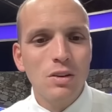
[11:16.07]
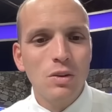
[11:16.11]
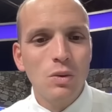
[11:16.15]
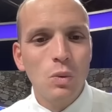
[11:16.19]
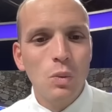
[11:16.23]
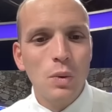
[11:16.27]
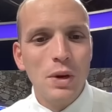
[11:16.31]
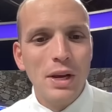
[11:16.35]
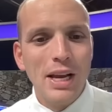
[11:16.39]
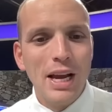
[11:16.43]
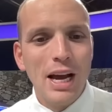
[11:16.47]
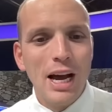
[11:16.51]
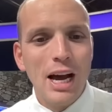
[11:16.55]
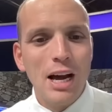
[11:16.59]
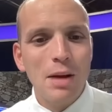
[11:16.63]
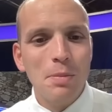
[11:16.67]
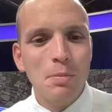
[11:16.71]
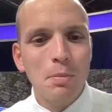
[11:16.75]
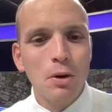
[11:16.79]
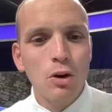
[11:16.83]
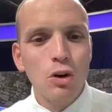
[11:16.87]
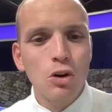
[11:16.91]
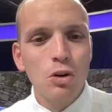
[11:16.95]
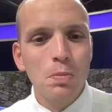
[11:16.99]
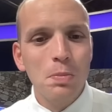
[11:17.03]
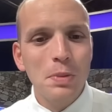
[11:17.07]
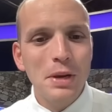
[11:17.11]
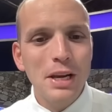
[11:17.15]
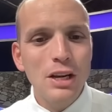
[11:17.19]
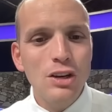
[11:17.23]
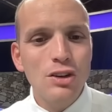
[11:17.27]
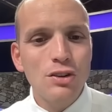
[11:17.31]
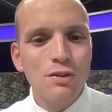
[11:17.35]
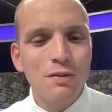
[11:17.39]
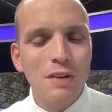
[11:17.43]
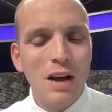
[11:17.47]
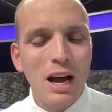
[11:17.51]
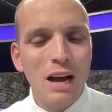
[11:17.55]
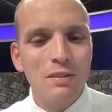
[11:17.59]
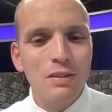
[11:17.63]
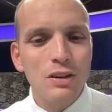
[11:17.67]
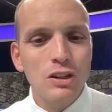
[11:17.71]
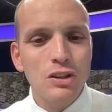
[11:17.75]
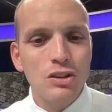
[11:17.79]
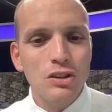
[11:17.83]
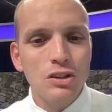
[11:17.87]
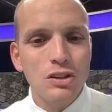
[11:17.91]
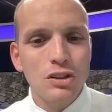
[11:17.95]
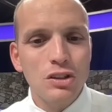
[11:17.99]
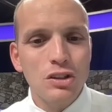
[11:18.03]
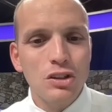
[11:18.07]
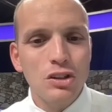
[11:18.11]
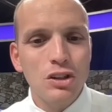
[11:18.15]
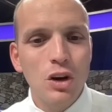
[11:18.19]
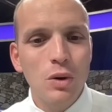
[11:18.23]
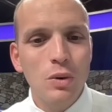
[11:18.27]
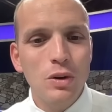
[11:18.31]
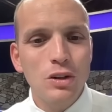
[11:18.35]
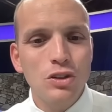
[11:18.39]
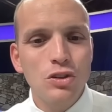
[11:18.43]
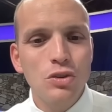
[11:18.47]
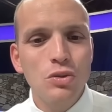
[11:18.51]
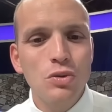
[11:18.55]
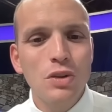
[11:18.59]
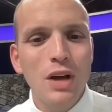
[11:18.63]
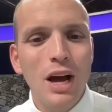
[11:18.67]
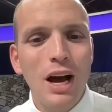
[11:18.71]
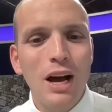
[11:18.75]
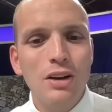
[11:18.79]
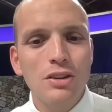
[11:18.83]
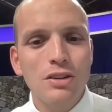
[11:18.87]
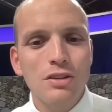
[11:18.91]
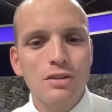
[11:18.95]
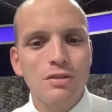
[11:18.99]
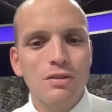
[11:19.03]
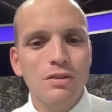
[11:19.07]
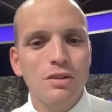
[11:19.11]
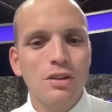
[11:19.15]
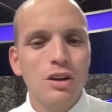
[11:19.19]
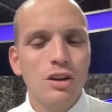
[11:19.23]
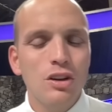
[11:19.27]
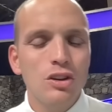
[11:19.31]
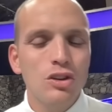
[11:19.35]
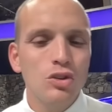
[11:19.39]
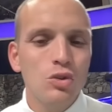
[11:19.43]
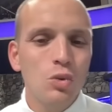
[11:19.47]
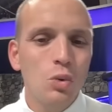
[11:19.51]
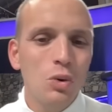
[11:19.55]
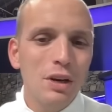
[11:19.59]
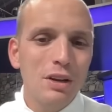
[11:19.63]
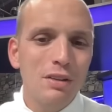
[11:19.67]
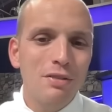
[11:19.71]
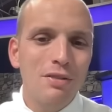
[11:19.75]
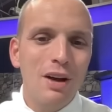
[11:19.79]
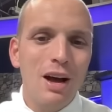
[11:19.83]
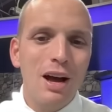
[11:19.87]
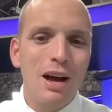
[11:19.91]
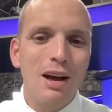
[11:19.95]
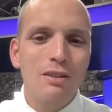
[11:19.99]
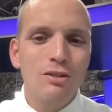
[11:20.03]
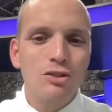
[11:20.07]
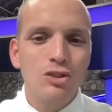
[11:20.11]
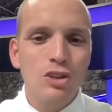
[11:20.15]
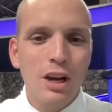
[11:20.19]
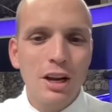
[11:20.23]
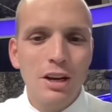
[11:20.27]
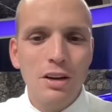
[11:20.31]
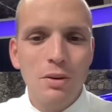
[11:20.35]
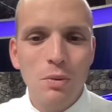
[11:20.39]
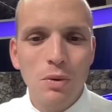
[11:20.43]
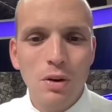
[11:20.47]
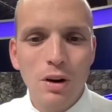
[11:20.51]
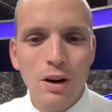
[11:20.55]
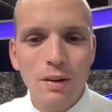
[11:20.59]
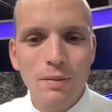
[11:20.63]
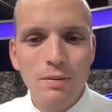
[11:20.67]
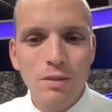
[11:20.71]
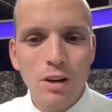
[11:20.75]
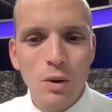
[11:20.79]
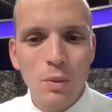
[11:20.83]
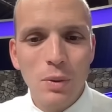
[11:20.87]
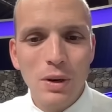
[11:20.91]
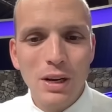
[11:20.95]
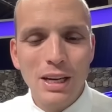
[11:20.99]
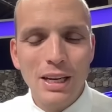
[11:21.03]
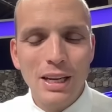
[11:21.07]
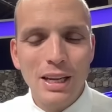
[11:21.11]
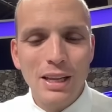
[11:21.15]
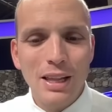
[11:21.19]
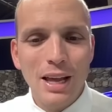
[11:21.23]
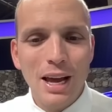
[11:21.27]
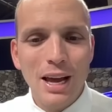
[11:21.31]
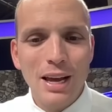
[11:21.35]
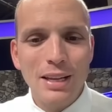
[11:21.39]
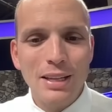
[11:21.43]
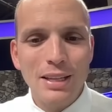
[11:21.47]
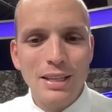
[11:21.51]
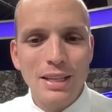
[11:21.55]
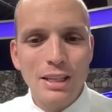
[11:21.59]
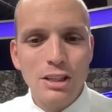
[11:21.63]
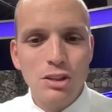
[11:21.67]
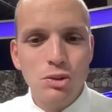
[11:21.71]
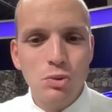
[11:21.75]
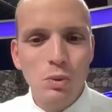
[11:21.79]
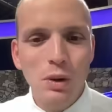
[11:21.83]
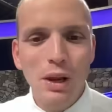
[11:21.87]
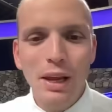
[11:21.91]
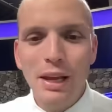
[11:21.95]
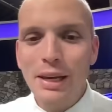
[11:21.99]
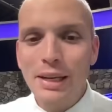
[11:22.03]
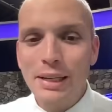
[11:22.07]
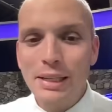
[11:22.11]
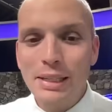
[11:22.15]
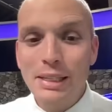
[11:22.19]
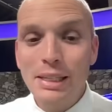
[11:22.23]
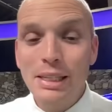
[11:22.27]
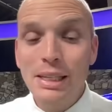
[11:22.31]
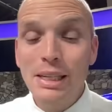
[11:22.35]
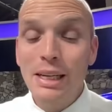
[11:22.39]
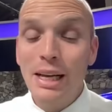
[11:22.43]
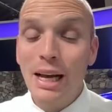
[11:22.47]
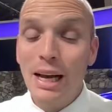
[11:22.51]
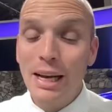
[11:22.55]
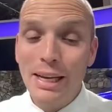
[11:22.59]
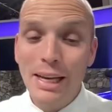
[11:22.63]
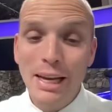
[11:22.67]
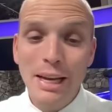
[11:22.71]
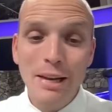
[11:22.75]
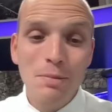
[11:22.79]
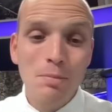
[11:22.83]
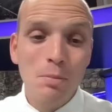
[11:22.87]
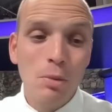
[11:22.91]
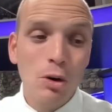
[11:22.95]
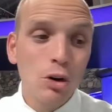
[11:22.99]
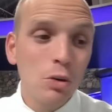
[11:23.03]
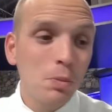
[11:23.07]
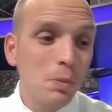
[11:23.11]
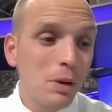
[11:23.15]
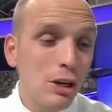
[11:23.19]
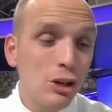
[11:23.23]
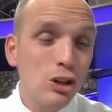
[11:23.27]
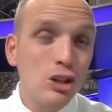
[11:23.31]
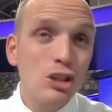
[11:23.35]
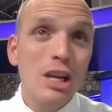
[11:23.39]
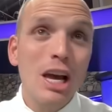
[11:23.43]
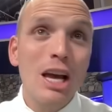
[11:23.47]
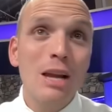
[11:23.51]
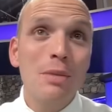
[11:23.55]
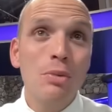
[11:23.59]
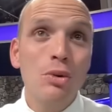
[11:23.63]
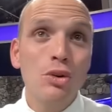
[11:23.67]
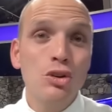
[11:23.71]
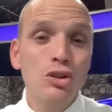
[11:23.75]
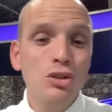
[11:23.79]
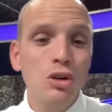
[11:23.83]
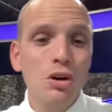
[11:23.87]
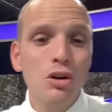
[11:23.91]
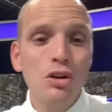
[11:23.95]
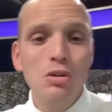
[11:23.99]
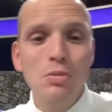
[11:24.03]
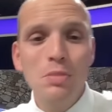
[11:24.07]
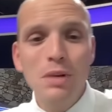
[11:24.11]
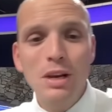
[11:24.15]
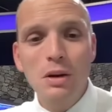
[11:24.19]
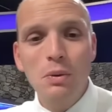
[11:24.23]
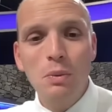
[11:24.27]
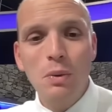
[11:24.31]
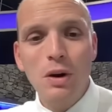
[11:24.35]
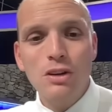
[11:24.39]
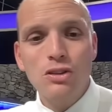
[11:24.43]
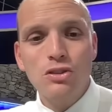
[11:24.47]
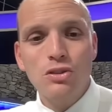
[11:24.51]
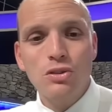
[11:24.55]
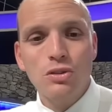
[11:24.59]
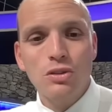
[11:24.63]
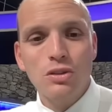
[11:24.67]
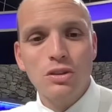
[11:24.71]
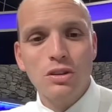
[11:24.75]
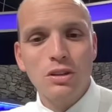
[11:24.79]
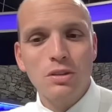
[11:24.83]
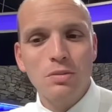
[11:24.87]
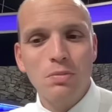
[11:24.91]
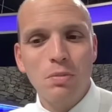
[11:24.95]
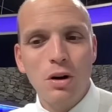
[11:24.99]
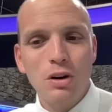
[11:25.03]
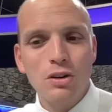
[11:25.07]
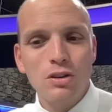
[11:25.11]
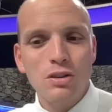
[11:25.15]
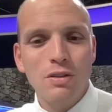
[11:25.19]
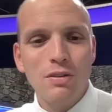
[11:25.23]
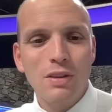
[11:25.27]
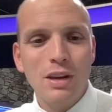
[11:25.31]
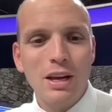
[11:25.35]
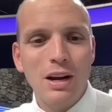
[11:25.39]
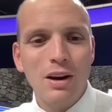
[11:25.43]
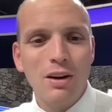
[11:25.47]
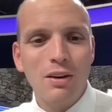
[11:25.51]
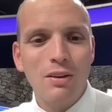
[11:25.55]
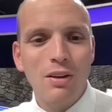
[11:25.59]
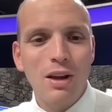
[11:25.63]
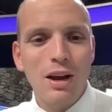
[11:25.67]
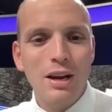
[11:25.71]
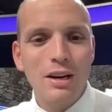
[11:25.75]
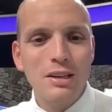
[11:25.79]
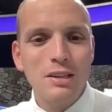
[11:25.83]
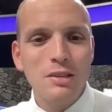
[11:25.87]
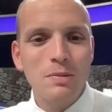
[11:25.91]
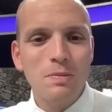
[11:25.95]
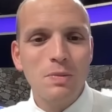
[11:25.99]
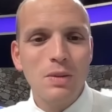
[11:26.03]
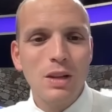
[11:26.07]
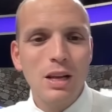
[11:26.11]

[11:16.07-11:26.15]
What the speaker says: We got Myrtle Beach, 5 inches of snow in 2025, January. Are we getting that this week? Again, Myrtle Beach has had more snow than me in western parts of the Carolinas.